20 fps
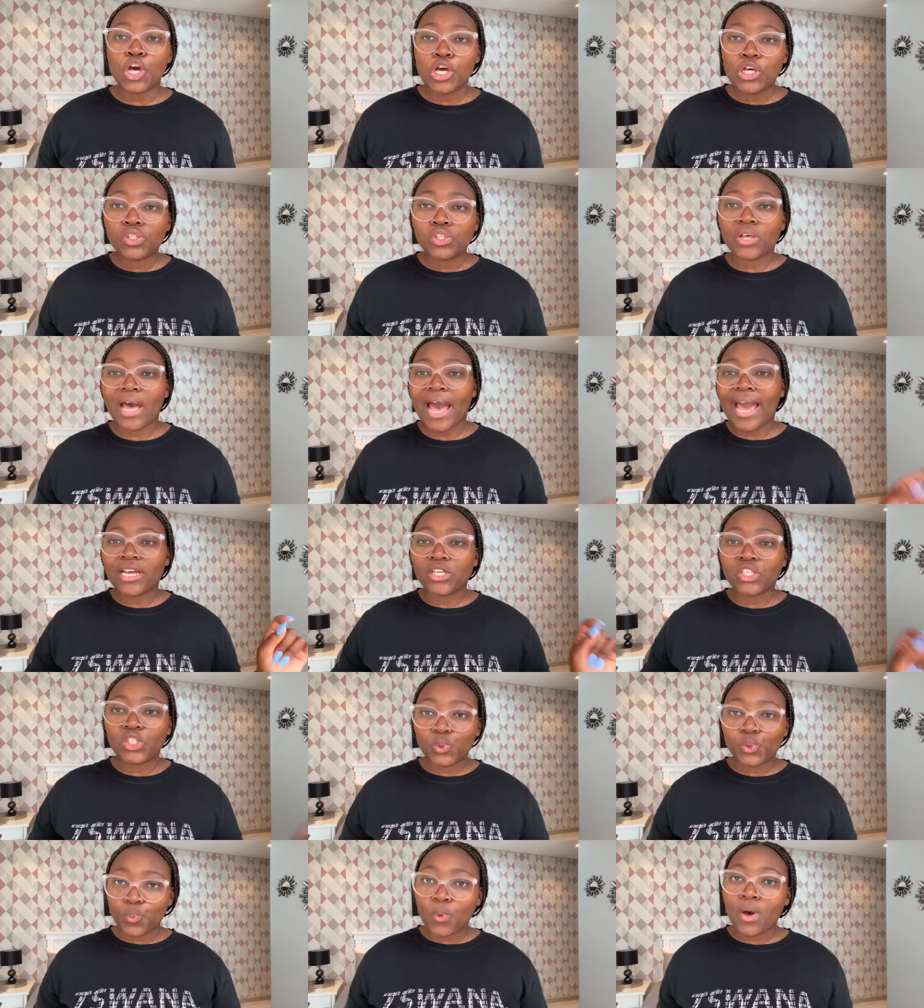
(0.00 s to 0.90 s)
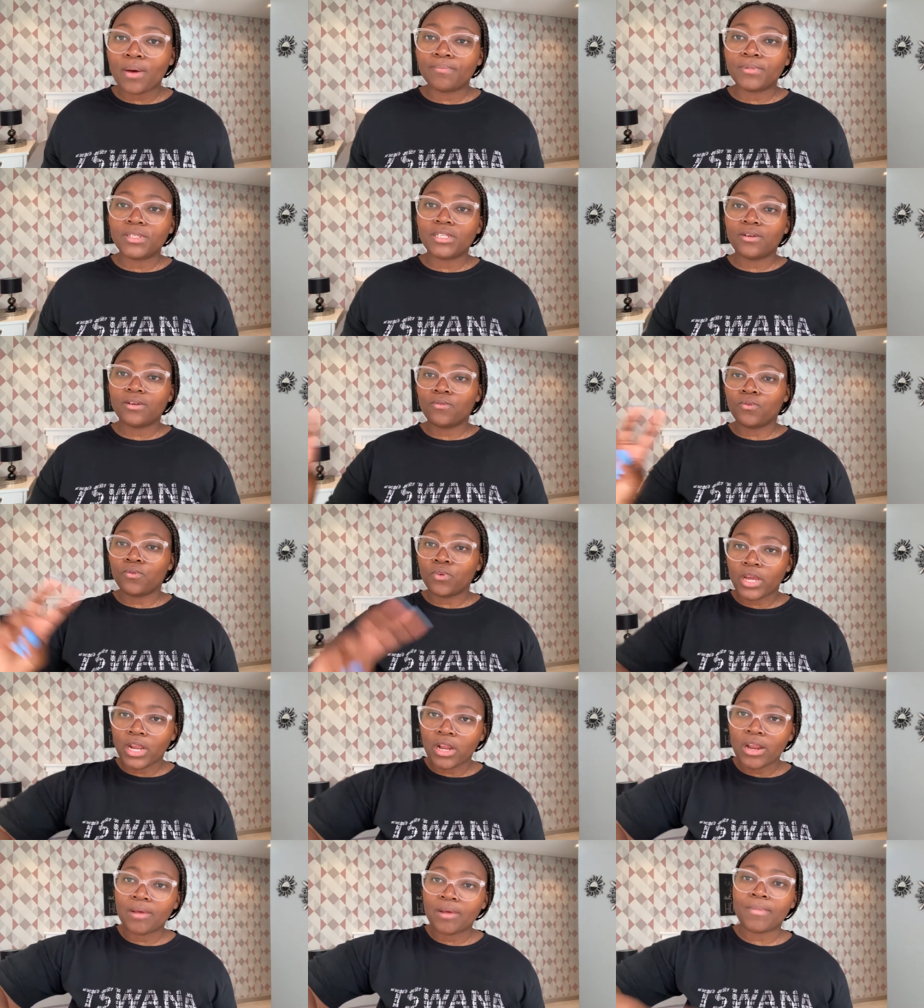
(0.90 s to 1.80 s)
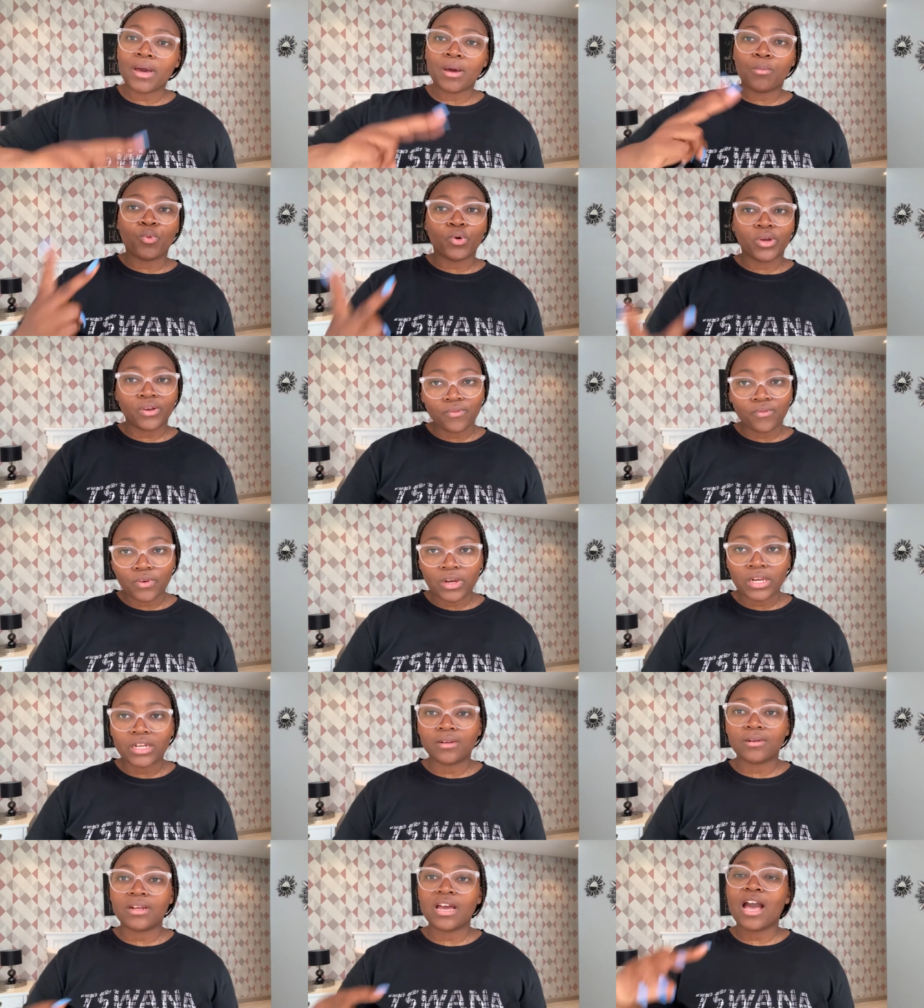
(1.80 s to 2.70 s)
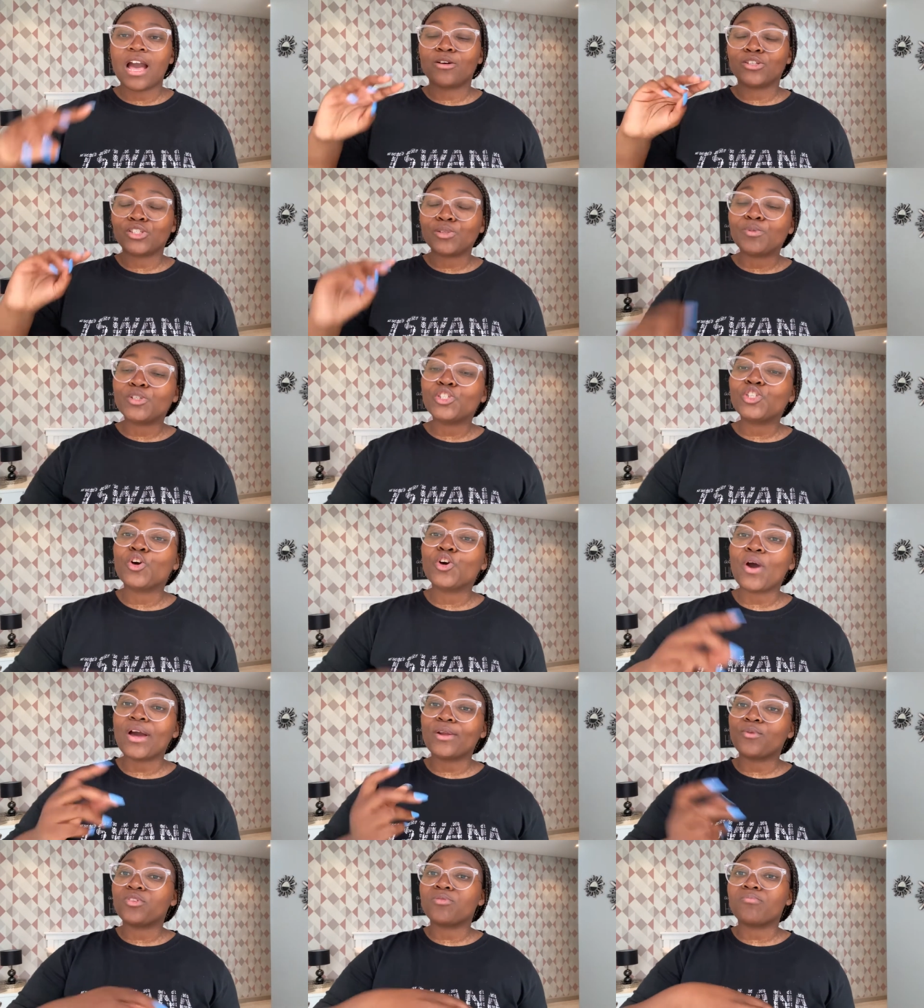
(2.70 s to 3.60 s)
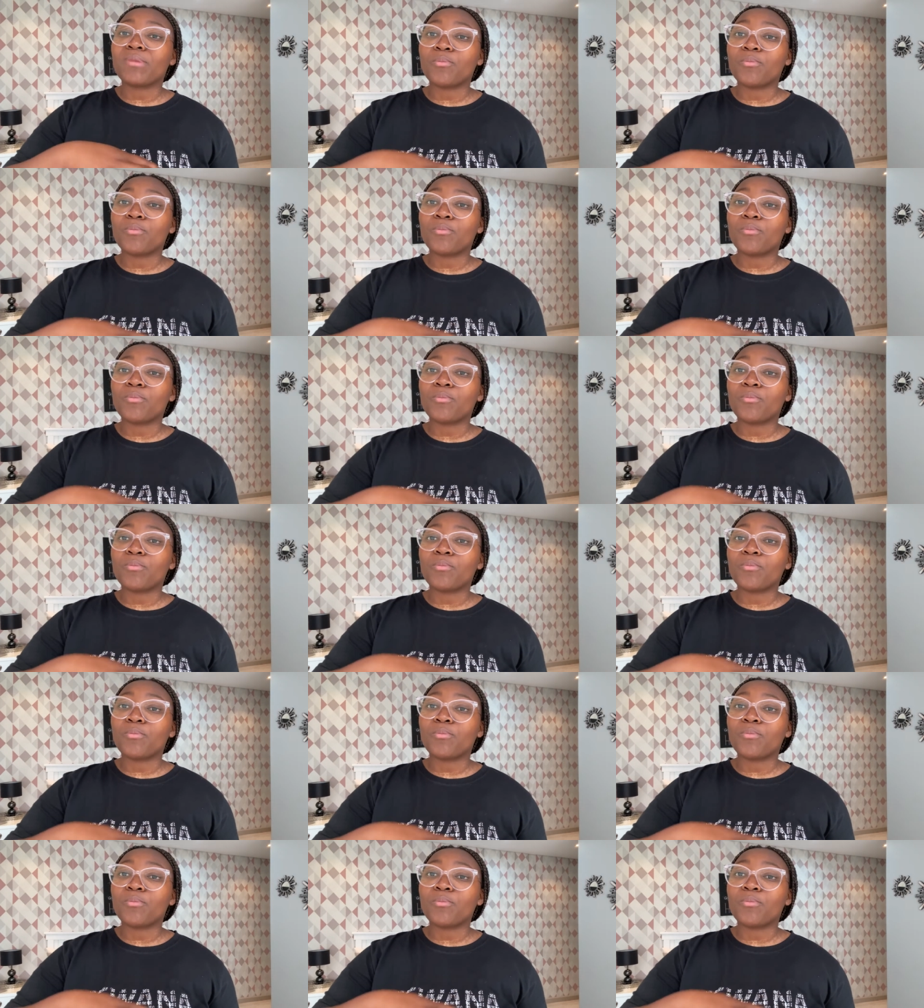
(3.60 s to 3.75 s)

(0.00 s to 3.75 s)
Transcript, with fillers: So I swapped Viola and my boyfriend. I was supposed to go out with my